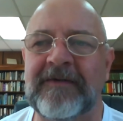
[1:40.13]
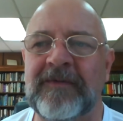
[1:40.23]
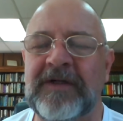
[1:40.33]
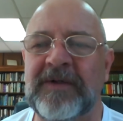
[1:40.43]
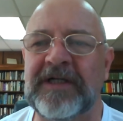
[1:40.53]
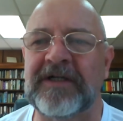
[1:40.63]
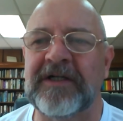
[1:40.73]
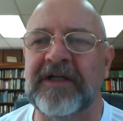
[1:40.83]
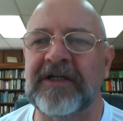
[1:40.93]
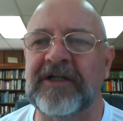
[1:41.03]

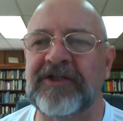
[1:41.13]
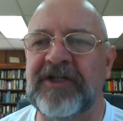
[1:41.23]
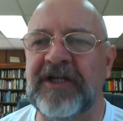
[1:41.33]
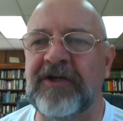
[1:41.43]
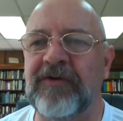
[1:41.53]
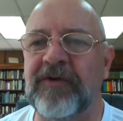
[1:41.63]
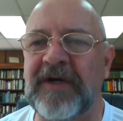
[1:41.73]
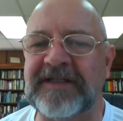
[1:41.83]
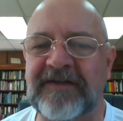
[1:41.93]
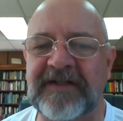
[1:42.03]
we'll continue the
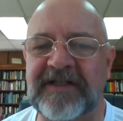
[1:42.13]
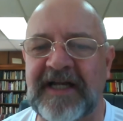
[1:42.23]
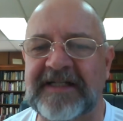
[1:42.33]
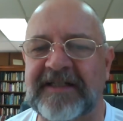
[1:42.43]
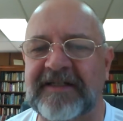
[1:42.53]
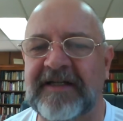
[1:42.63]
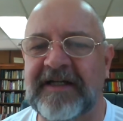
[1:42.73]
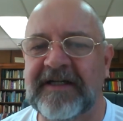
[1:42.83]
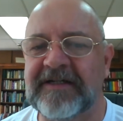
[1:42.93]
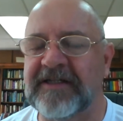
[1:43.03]
rest of this lesson
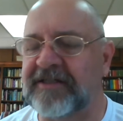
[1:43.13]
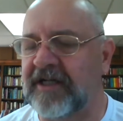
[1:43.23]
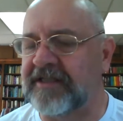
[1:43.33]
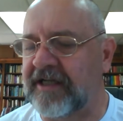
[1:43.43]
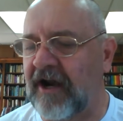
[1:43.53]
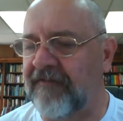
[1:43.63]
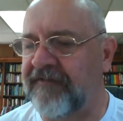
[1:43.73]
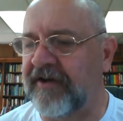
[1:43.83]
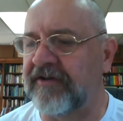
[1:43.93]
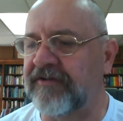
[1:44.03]
discussing our
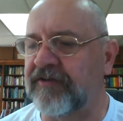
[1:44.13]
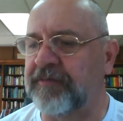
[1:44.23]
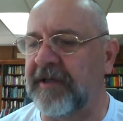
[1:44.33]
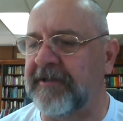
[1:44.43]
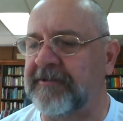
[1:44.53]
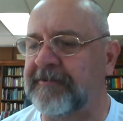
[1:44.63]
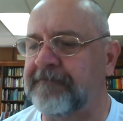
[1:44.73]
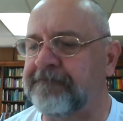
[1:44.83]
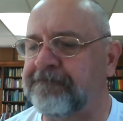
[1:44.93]
figures of speech.